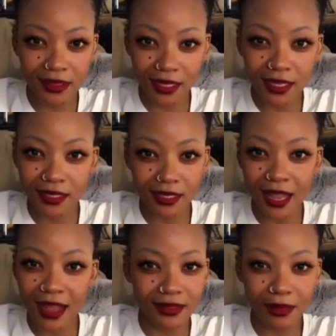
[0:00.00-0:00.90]
Snakes and
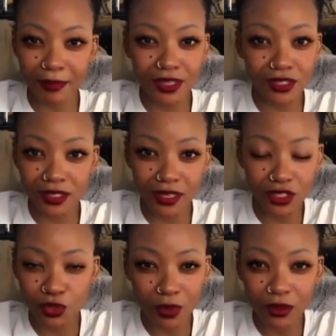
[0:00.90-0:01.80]
Ladders, I might just get
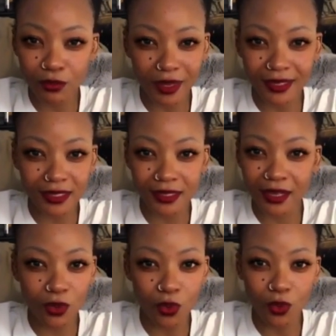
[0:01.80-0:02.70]
swallowed by a
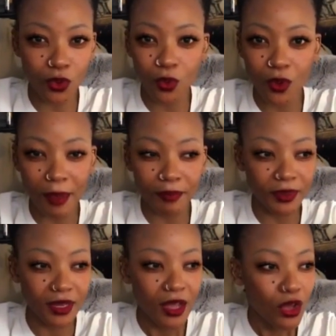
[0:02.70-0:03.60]
snake or go up
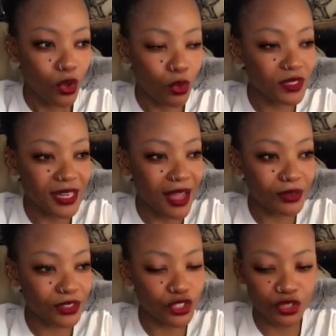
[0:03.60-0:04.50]
a, go
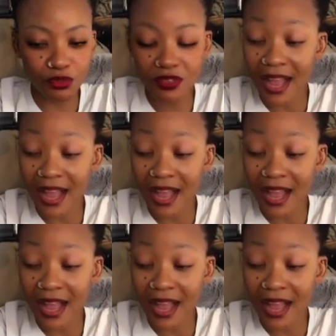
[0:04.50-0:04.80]
down a chute.